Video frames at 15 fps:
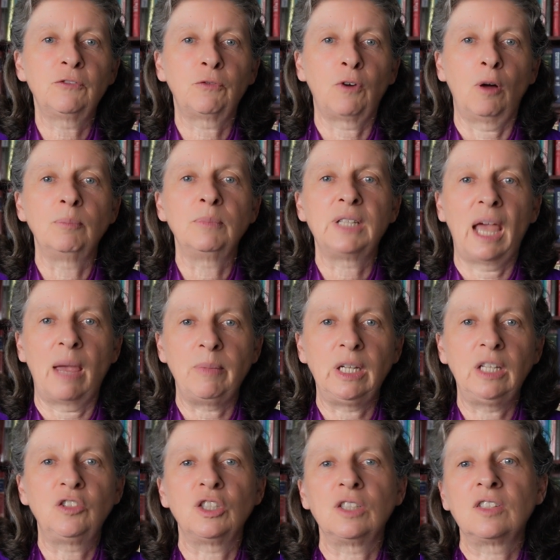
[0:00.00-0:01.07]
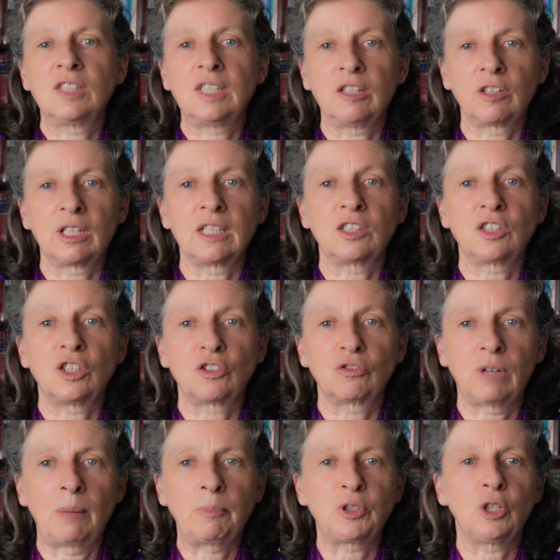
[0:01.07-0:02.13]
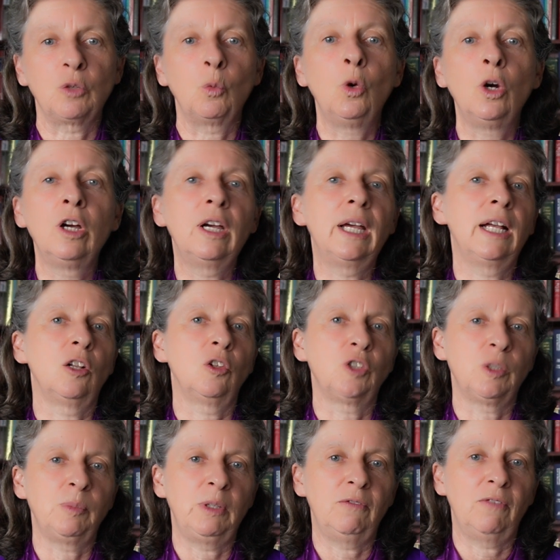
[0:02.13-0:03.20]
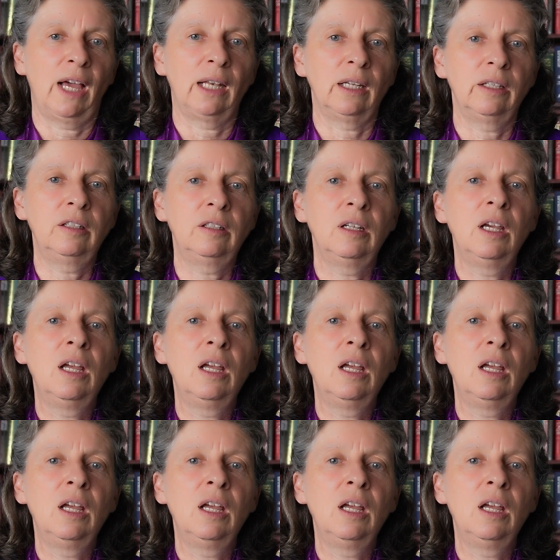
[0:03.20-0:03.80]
from damage and serious disruption were held to be valid,